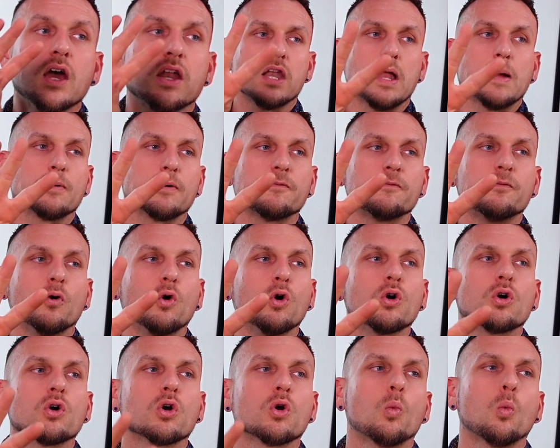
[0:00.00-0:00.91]
Number
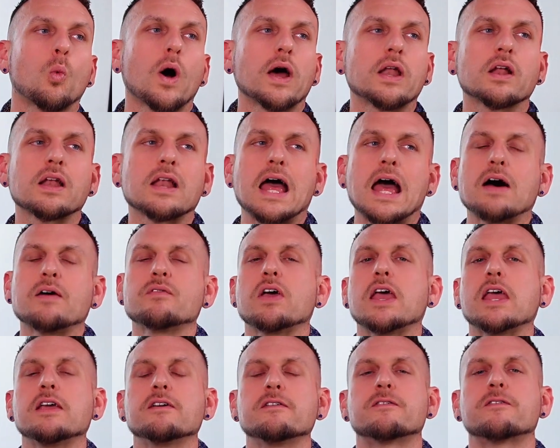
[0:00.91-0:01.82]
4, why not have
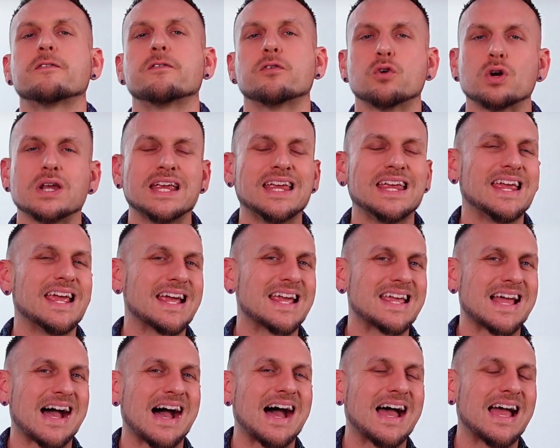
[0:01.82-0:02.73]
a free
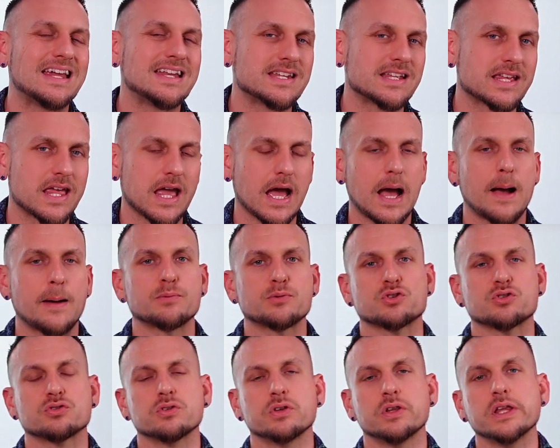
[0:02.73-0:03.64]
guide to
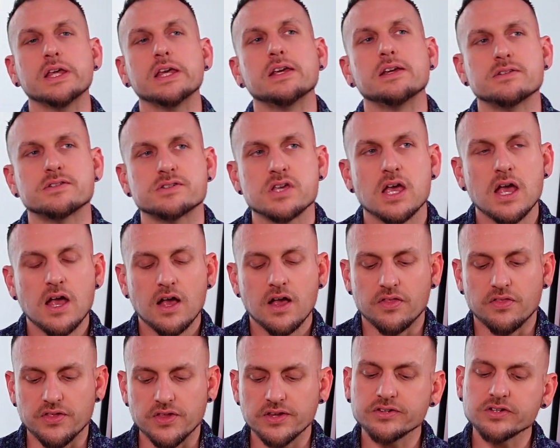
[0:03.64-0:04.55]
capture leads?
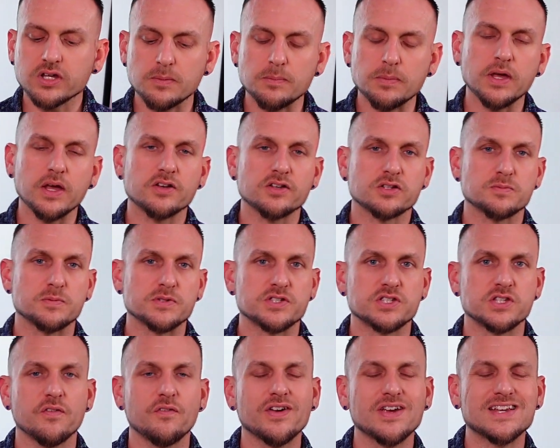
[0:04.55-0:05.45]
This could be a
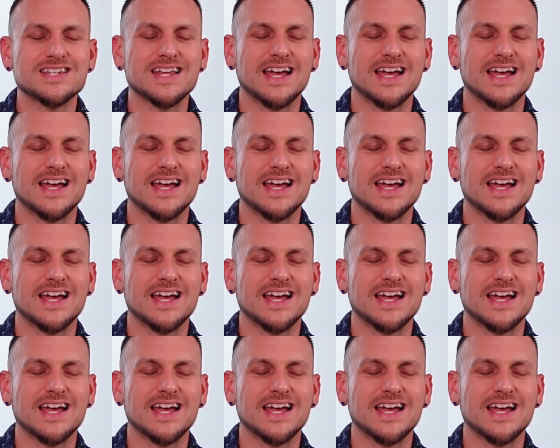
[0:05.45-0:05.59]
specific